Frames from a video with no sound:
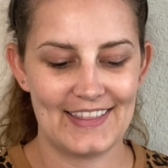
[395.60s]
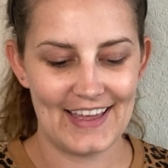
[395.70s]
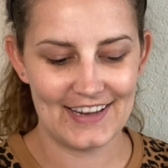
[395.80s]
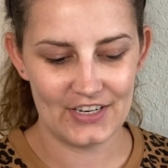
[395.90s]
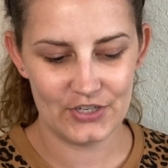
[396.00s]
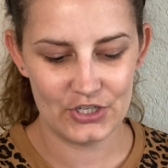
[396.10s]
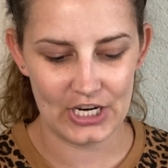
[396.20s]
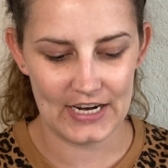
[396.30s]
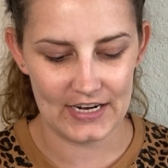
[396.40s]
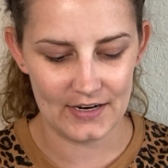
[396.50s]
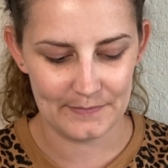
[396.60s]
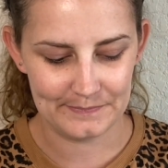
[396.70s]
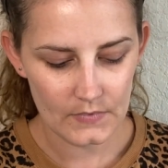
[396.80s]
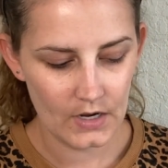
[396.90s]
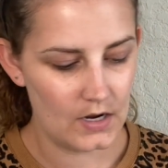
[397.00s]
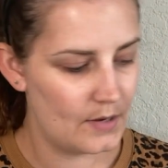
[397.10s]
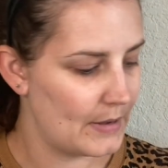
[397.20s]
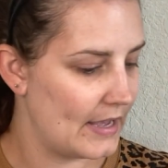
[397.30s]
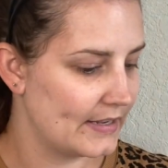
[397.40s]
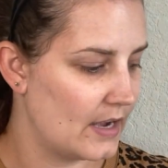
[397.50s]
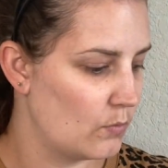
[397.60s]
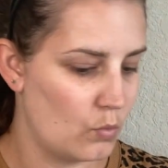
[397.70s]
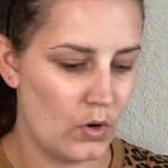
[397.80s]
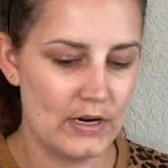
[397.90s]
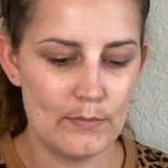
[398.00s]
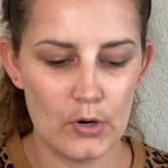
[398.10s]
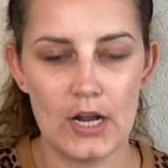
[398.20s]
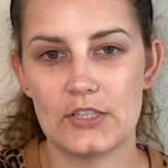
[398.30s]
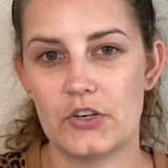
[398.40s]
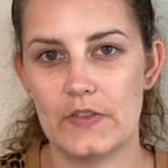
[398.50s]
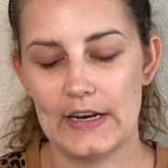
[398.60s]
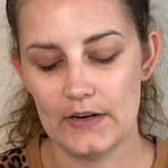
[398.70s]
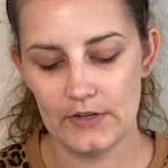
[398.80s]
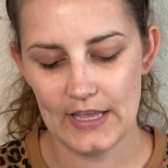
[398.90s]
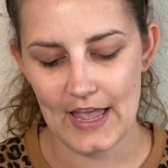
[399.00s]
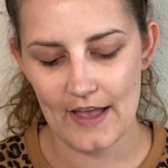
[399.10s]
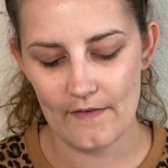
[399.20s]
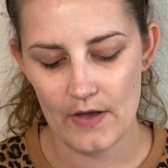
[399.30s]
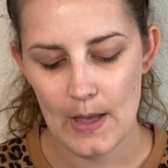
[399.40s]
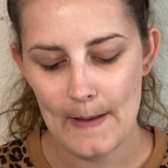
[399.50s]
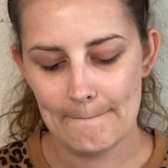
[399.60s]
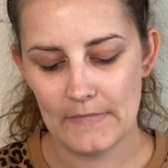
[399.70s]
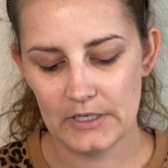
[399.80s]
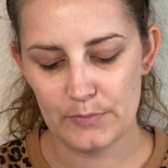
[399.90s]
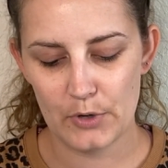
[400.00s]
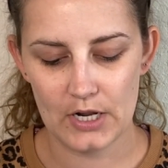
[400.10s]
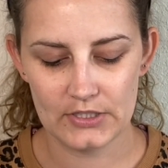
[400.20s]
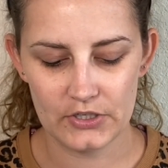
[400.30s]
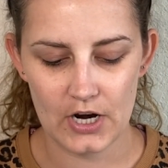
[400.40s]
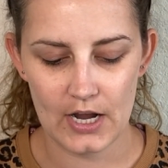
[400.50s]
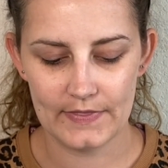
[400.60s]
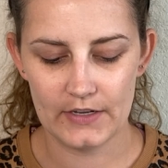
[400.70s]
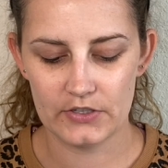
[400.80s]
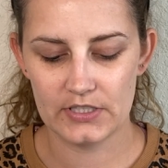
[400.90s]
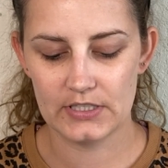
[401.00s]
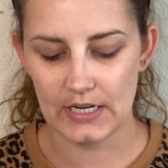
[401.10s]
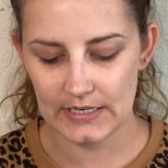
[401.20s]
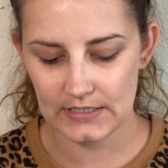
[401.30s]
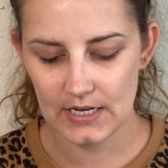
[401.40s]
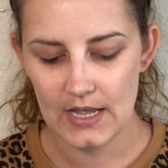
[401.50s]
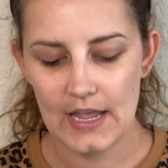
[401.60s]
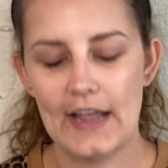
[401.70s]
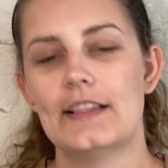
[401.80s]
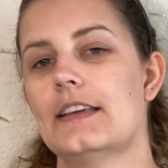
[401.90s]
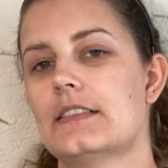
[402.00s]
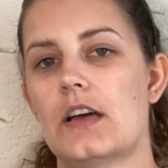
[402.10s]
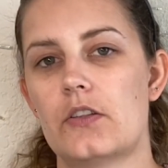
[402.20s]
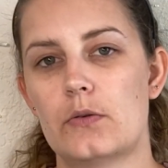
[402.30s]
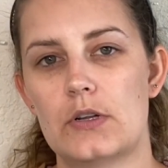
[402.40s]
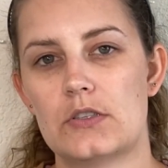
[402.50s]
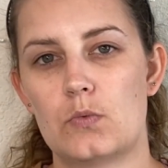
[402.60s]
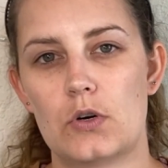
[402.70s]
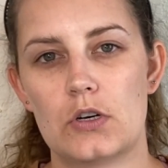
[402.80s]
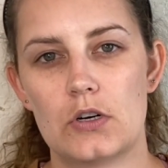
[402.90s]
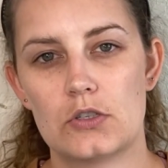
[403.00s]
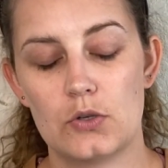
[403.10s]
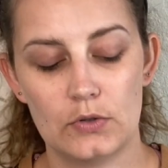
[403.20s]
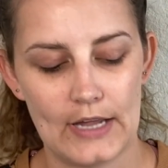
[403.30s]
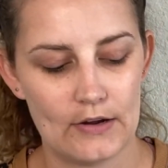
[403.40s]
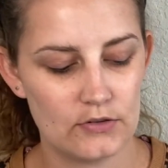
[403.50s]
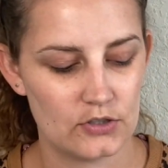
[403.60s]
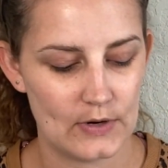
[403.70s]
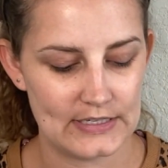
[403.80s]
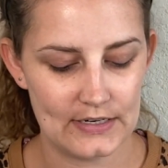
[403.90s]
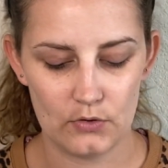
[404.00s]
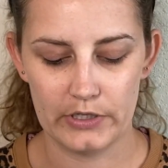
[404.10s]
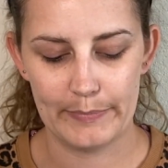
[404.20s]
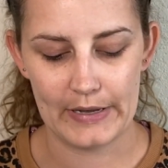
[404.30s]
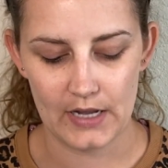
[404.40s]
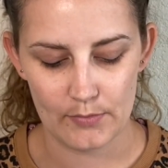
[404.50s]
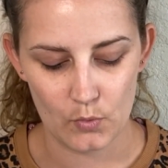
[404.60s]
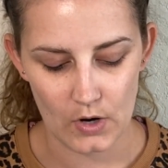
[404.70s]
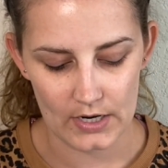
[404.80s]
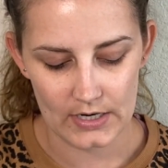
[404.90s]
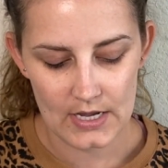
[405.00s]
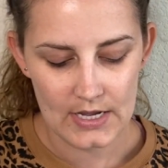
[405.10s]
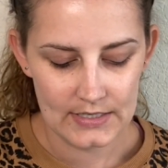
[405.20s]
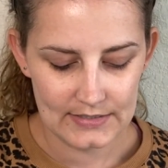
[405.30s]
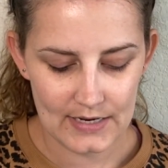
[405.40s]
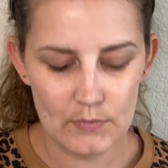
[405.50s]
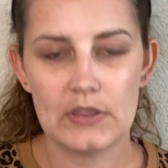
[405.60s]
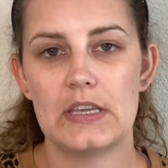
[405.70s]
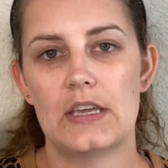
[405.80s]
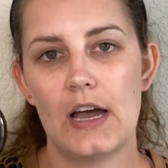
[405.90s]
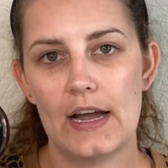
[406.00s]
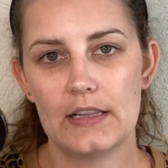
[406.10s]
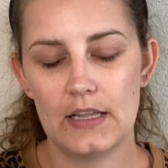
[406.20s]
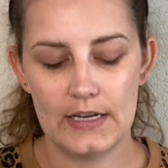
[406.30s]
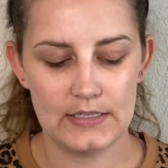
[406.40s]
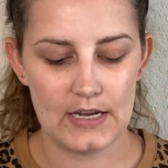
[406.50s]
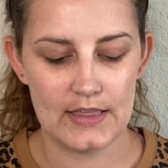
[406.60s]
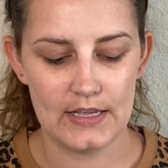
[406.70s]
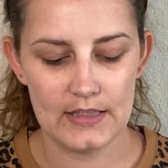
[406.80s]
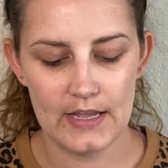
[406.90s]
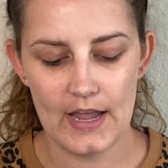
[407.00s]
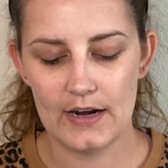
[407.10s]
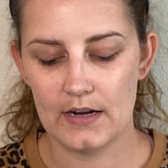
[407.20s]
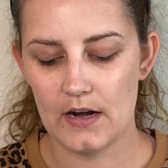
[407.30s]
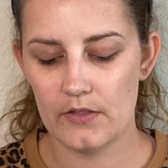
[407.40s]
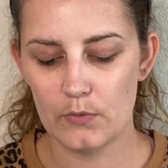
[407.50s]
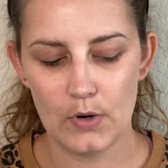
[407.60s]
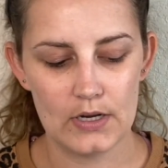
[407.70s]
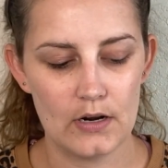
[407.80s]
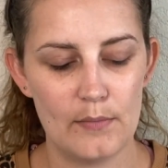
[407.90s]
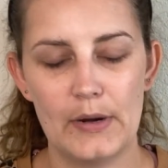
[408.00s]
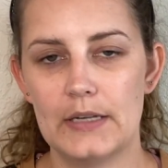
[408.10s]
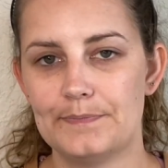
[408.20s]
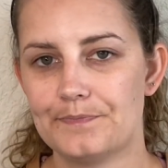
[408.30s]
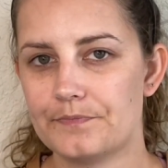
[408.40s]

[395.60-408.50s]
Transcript: that shade. I got one bronzer. They didn't really have much bronzer on their site. At least other ones were sold out, so I did only pick up one. Same with the highlight. I think they had another one, but